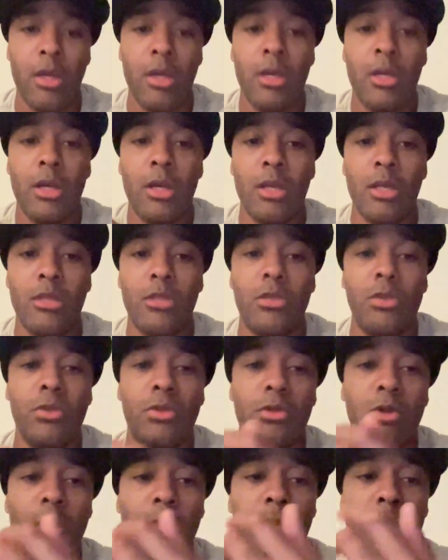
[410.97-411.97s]
and then two,
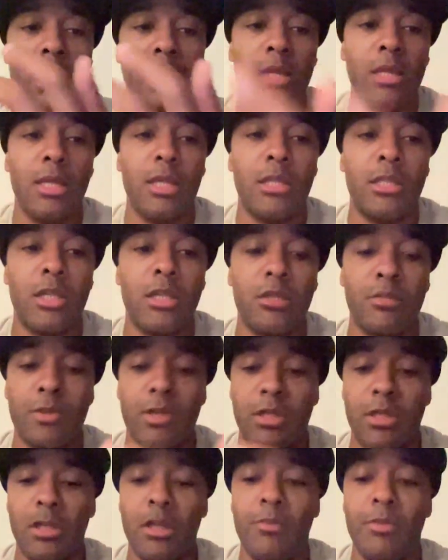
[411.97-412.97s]
start making the adjustments.
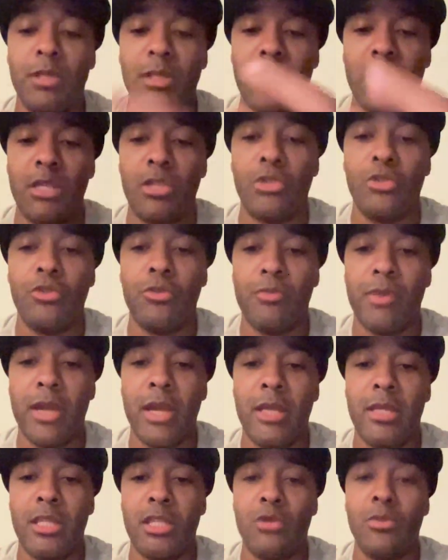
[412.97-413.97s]
See the mistakes you've
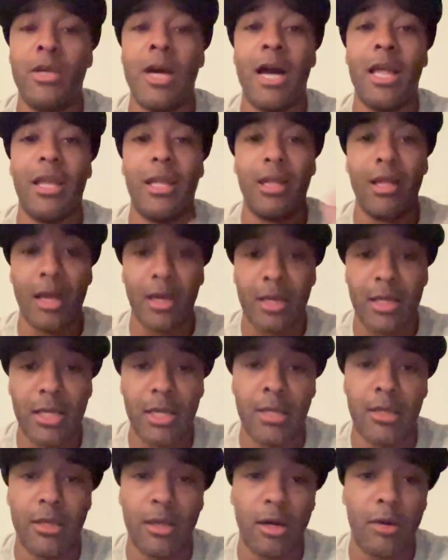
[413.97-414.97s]
made that you got lucky
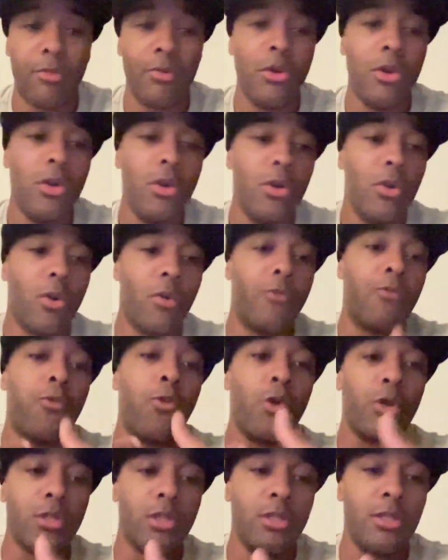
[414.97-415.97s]
enough or
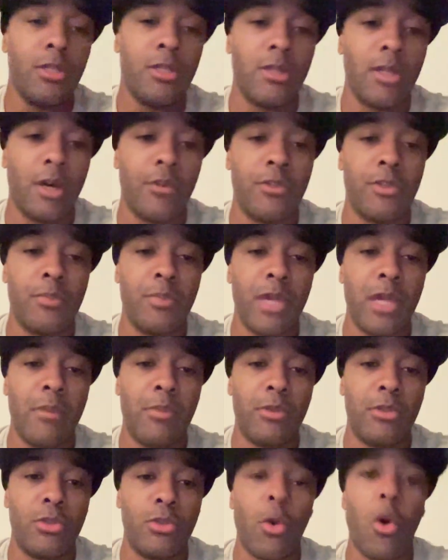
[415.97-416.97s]
fortunate enough to be able
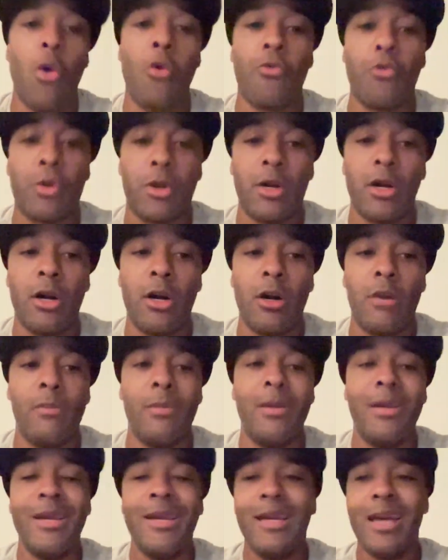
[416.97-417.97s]
to
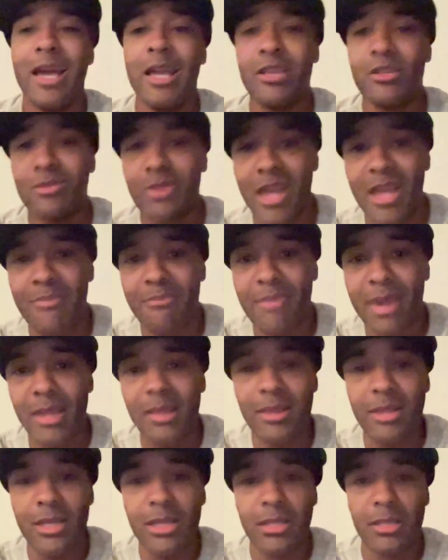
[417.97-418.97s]
overcome and
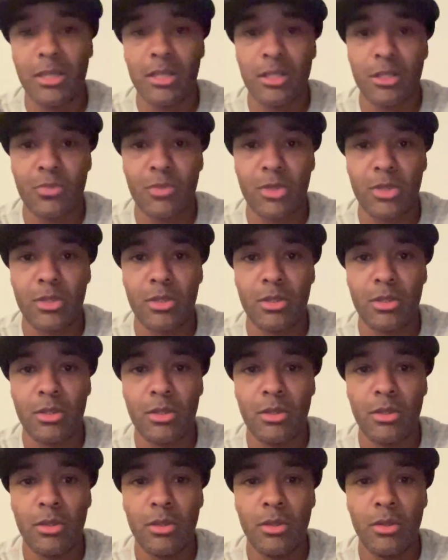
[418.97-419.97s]
make the adjustments.
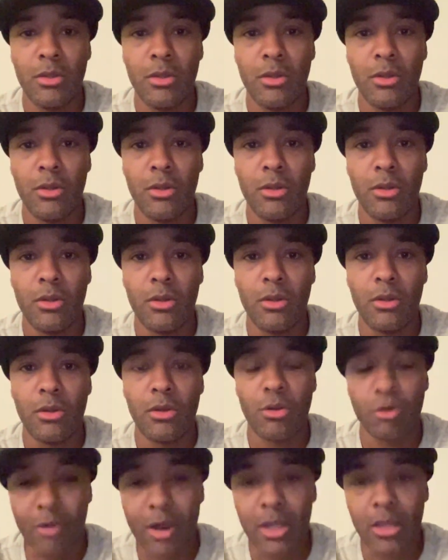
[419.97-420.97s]

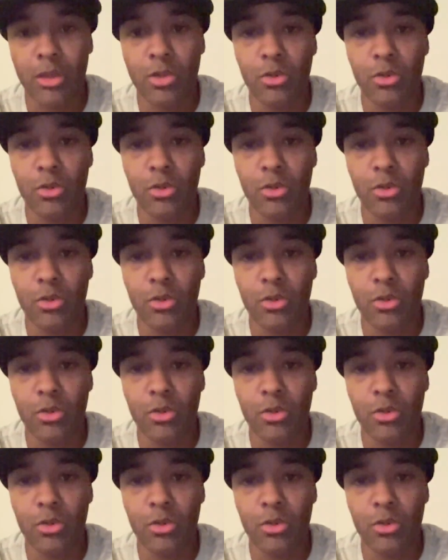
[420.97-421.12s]
Correct those